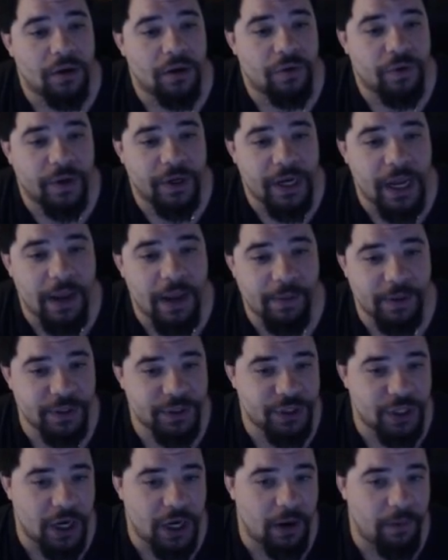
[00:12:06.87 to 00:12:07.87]
For
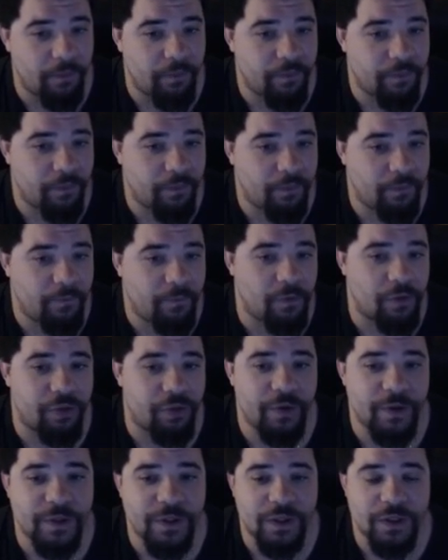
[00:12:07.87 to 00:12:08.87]
damage up for
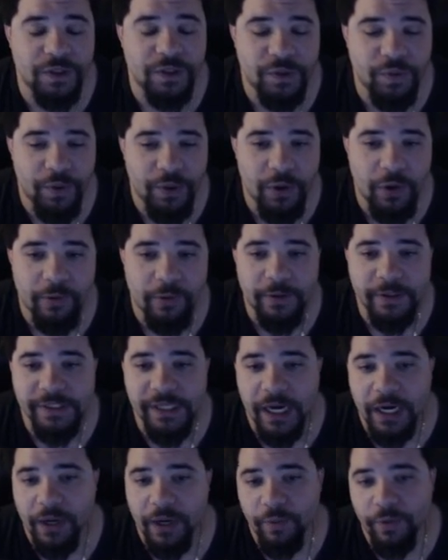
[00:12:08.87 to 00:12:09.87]
three turns when normal
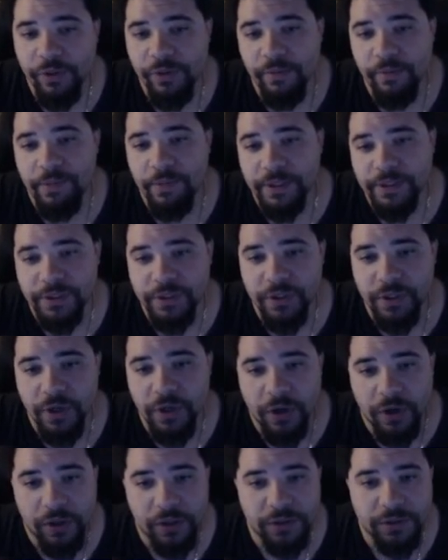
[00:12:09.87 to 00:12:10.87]
attacking with buster
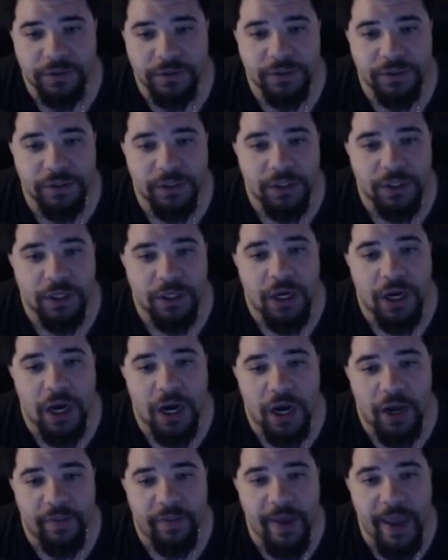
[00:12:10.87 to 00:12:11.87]
cards.
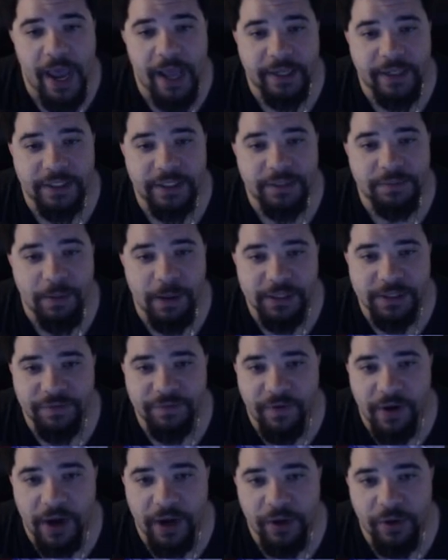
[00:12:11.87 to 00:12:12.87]
Uh, they have to
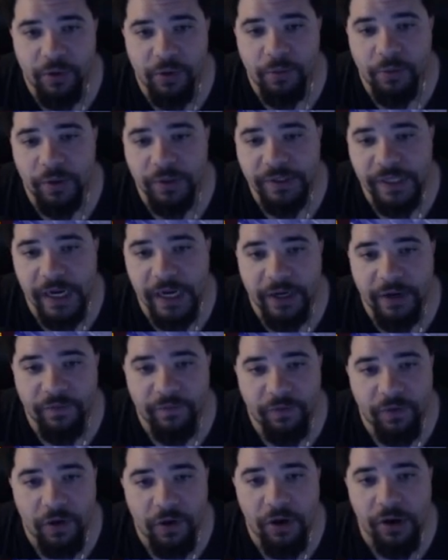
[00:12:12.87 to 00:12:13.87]
specify normal attacking
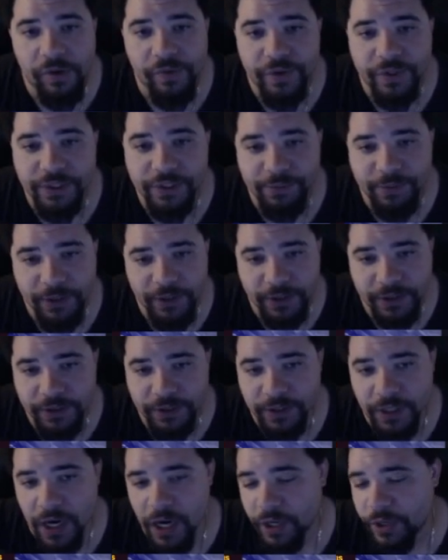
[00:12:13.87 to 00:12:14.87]
for all this
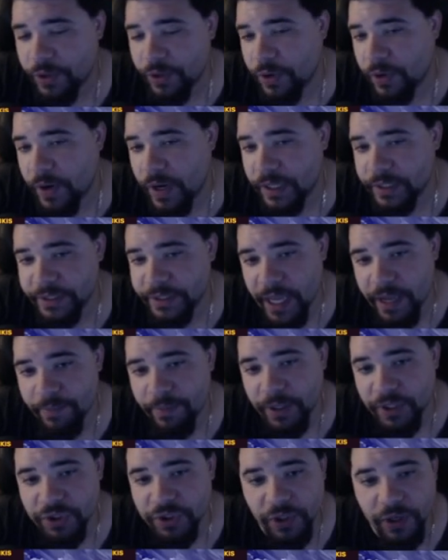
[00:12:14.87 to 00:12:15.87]
because Hakuno has a
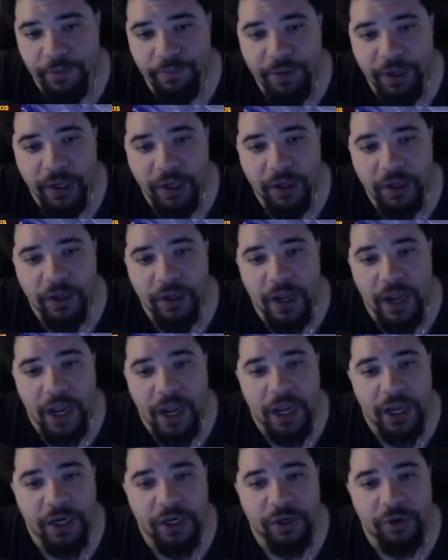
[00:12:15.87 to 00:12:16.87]
buster NP
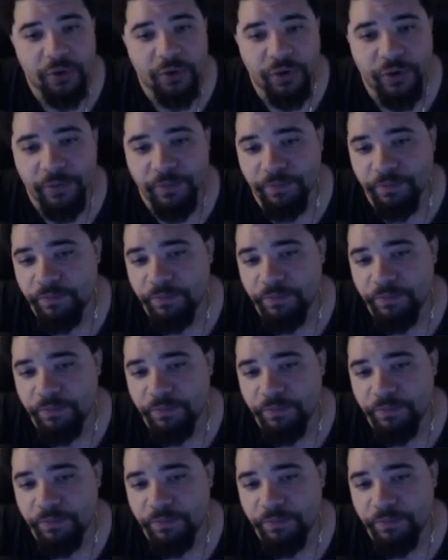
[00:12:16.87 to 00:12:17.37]
and you could